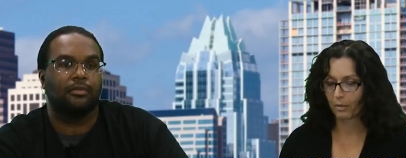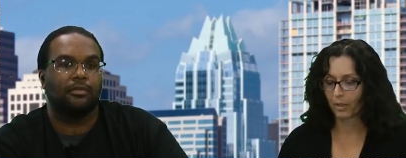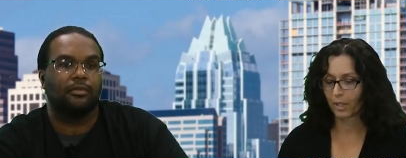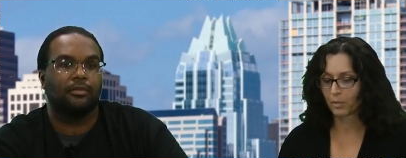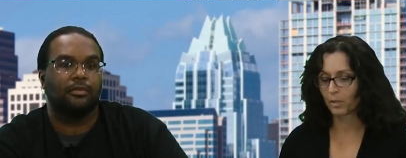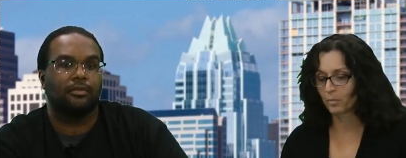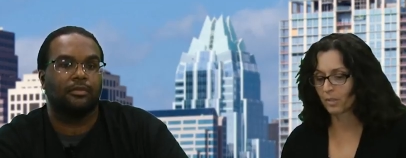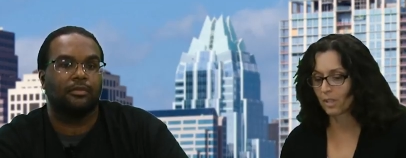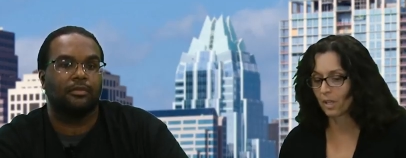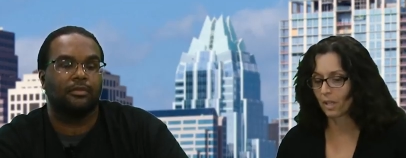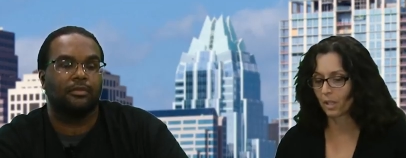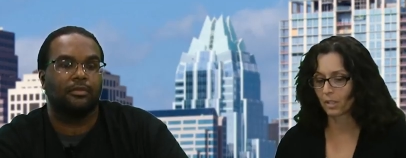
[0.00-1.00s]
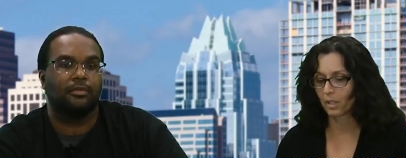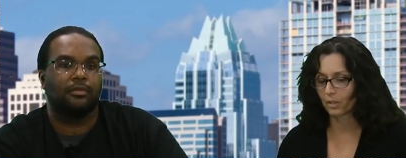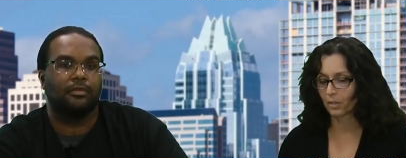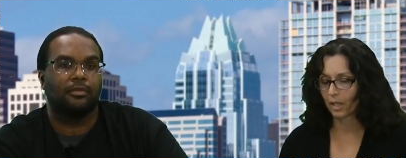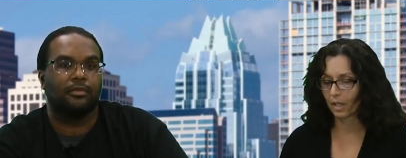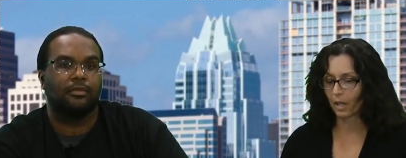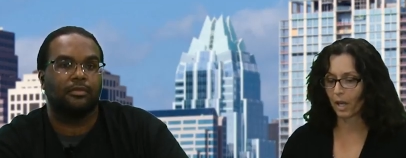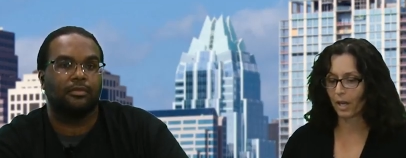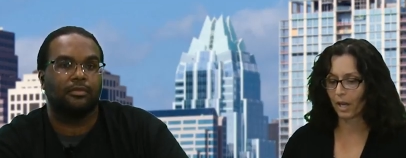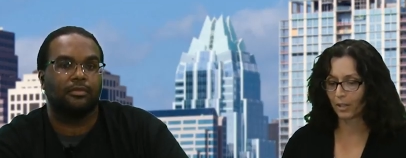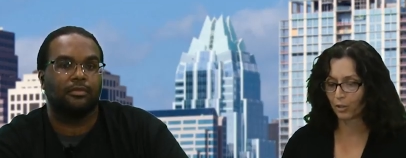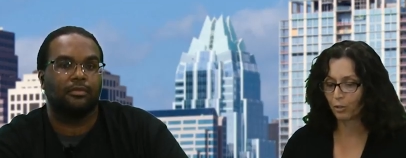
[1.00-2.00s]
Speaker 1: That's what I'm saying. Well, it's like
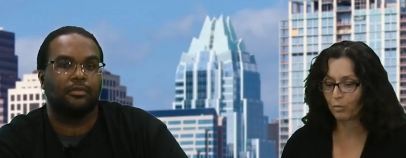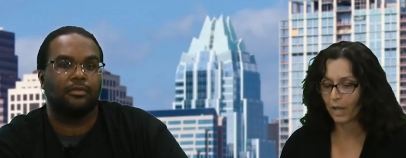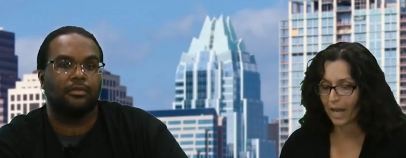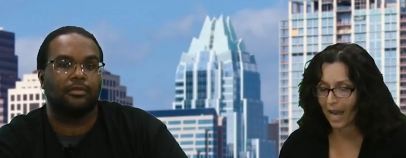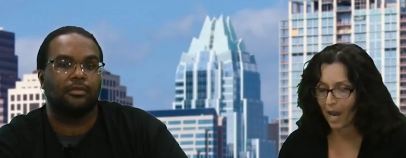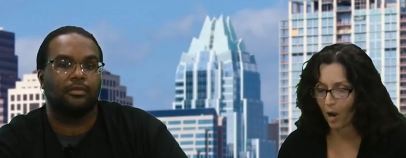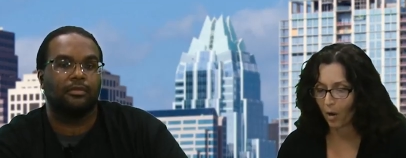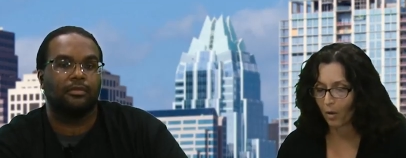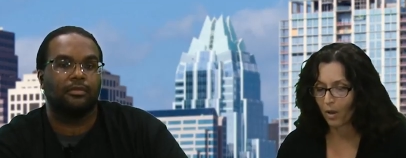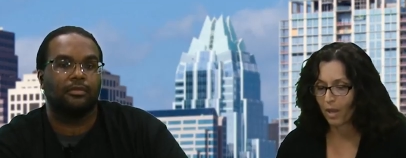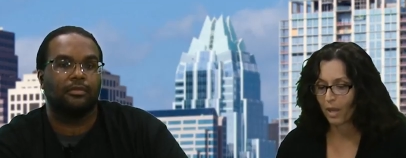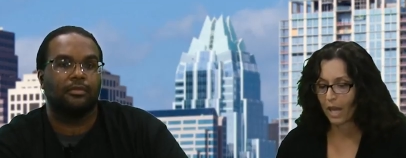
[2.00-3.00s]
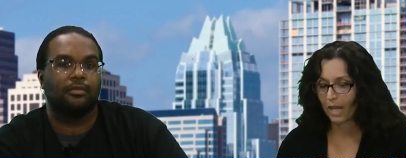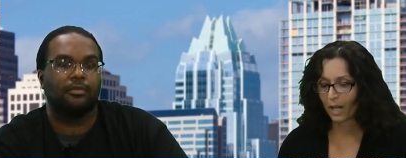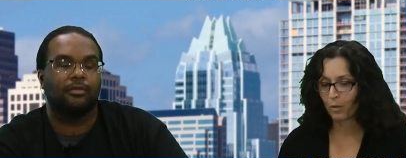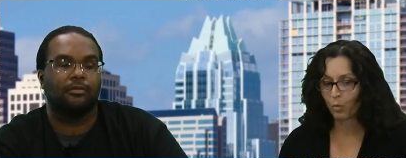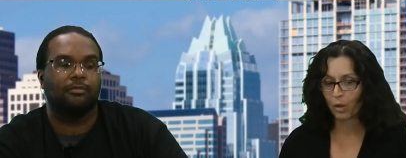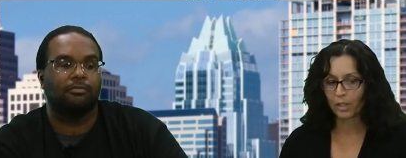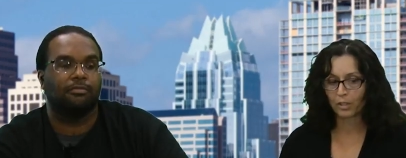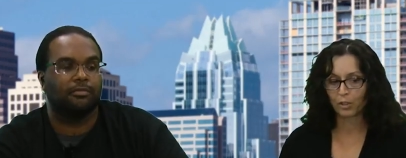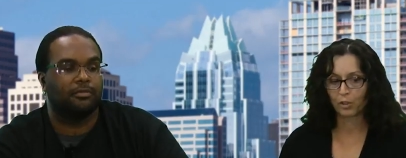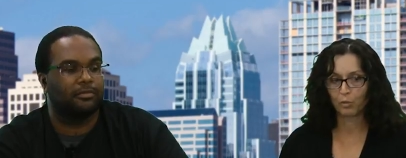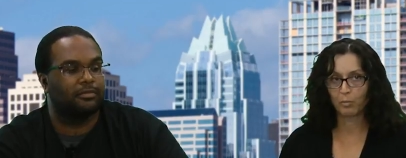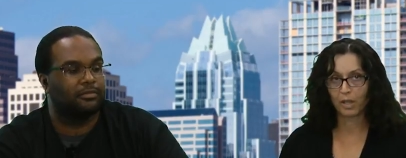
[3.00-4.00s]
I, I, do now, and I
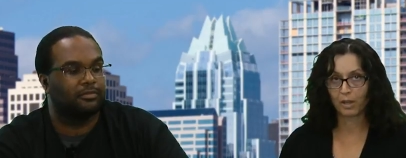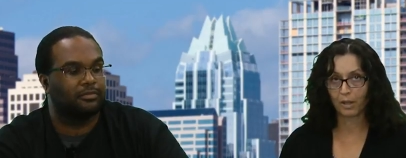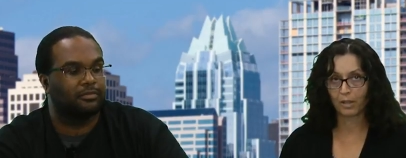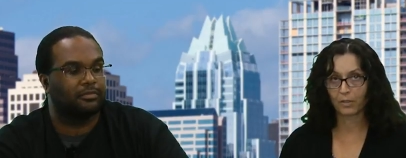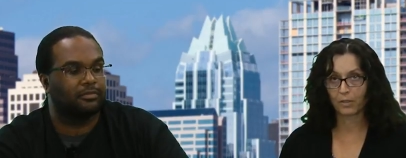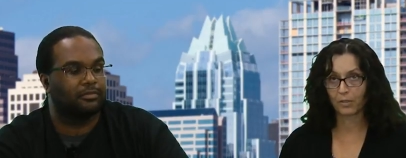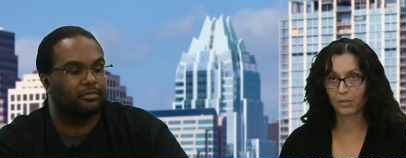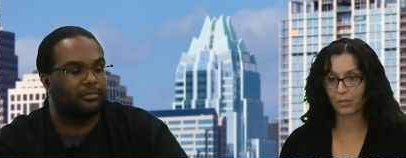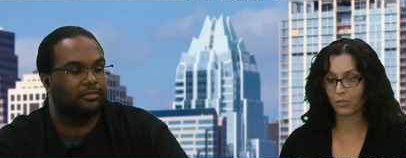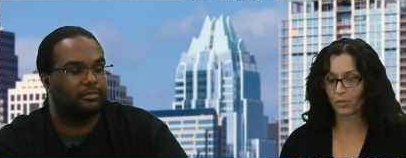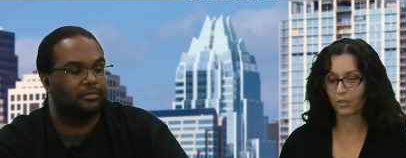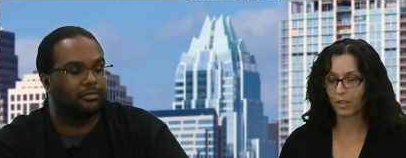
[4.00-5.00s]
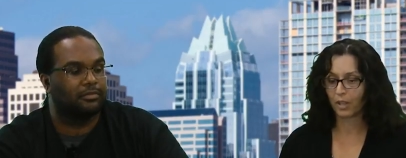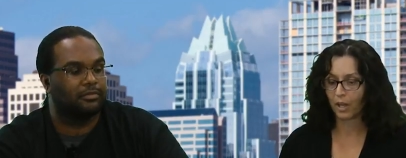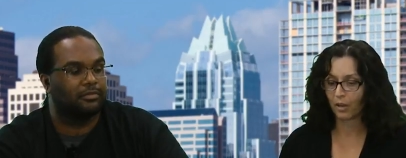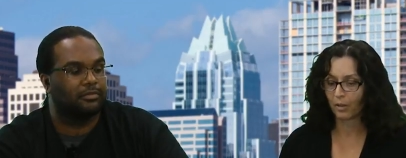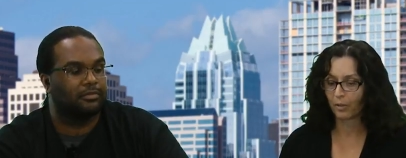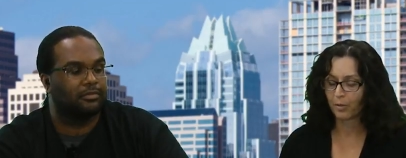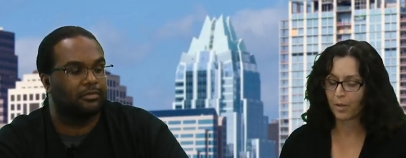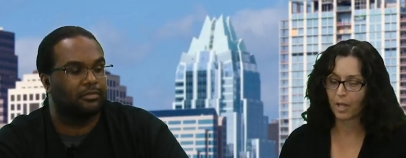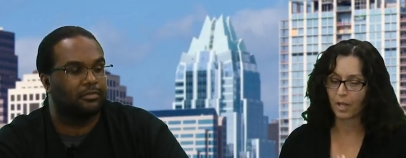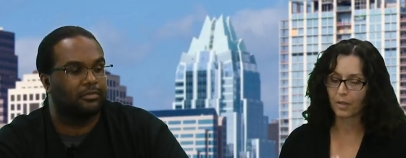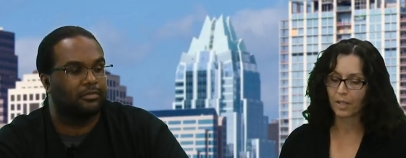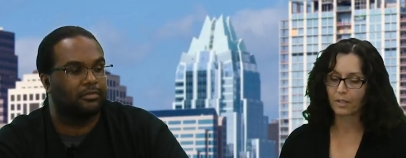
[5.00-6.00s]
want to because this is just an inherent
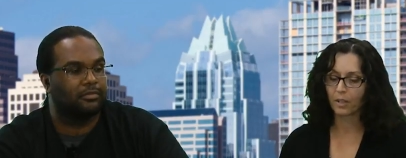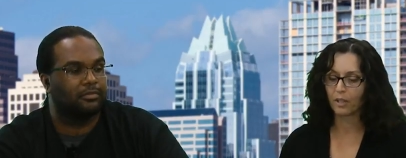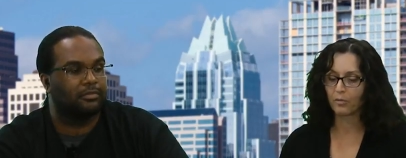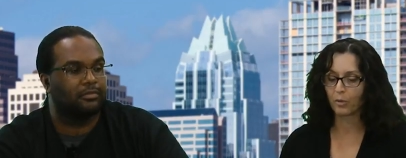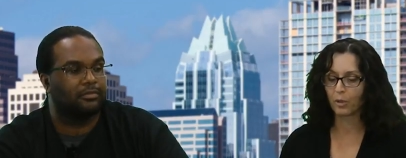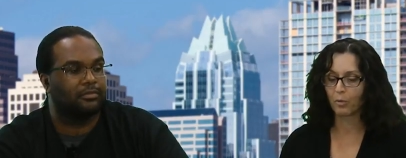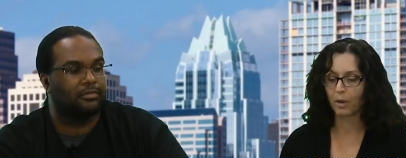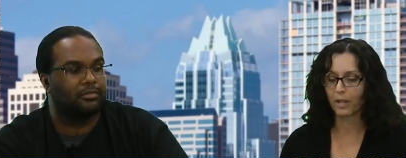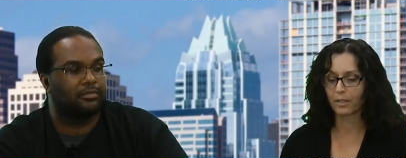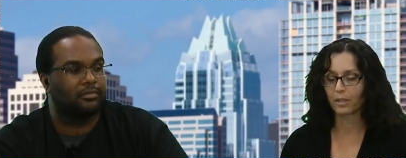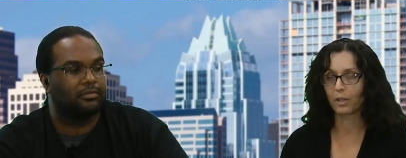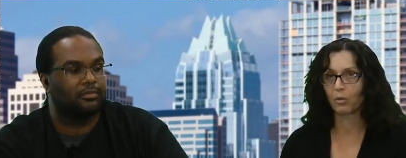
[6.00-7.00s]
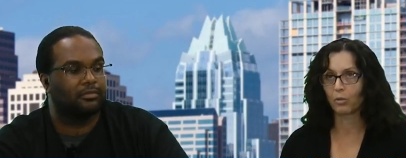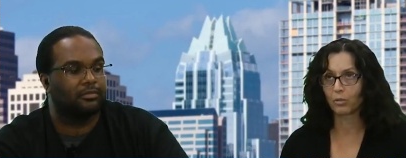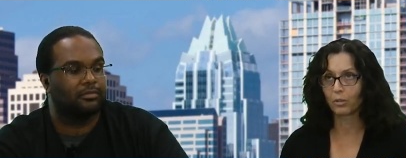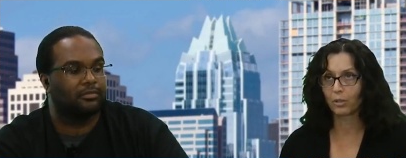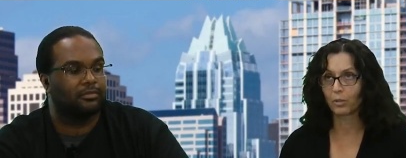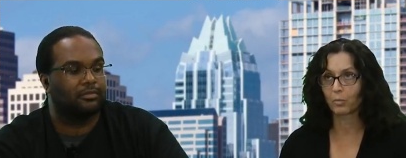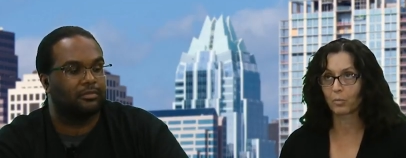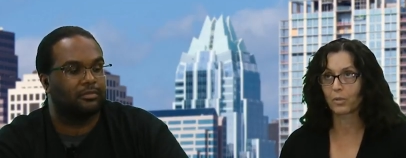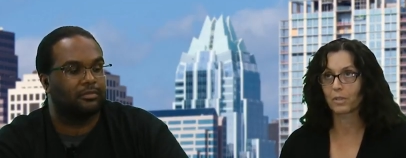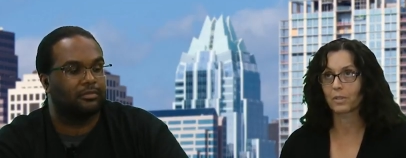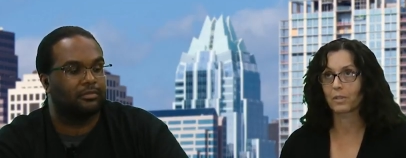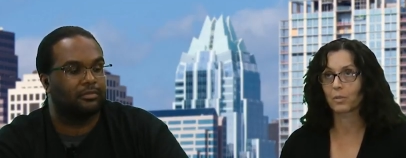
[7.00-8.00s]
thing. And that's kind of what you were asking earlier
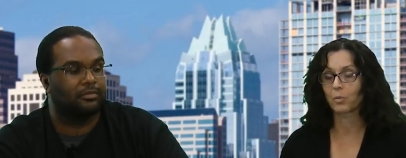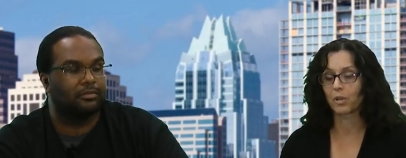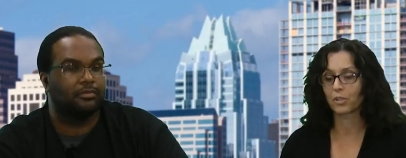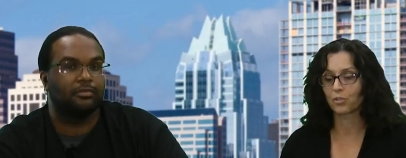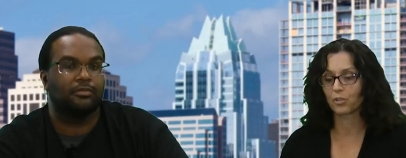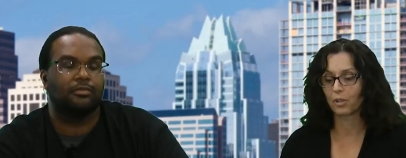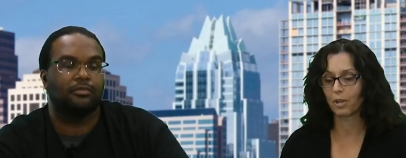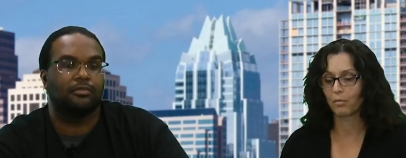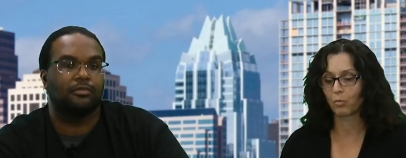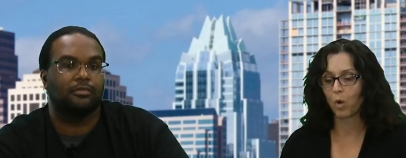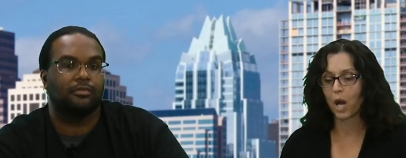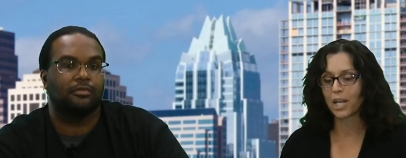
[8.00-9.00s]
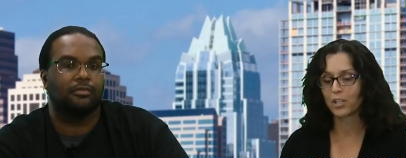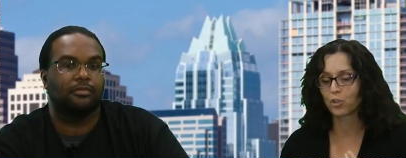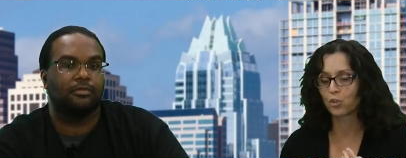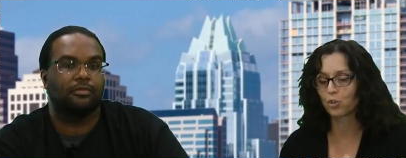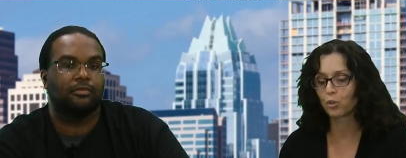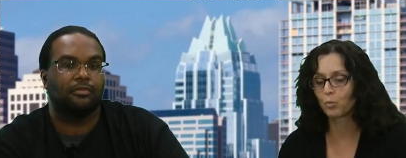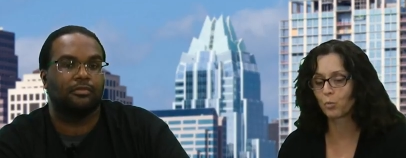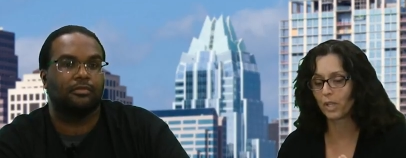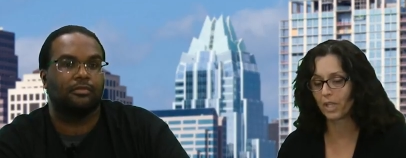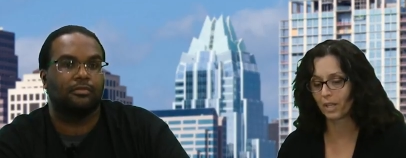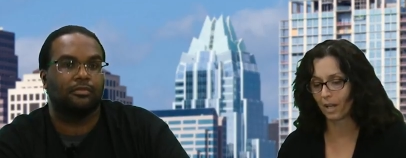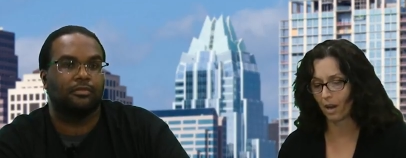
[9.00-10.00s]
was this question of why should
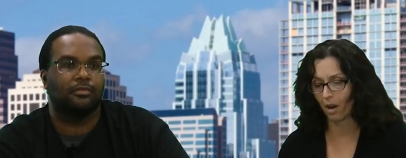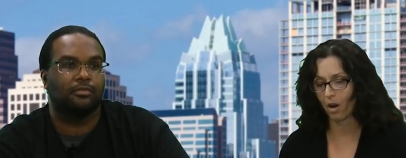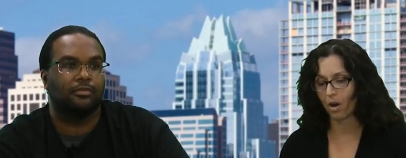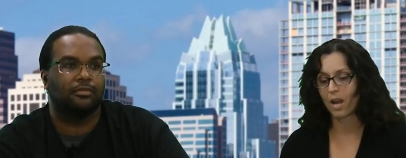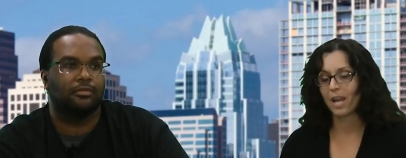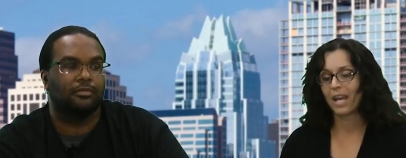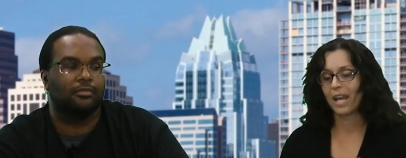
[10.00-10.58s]
we care?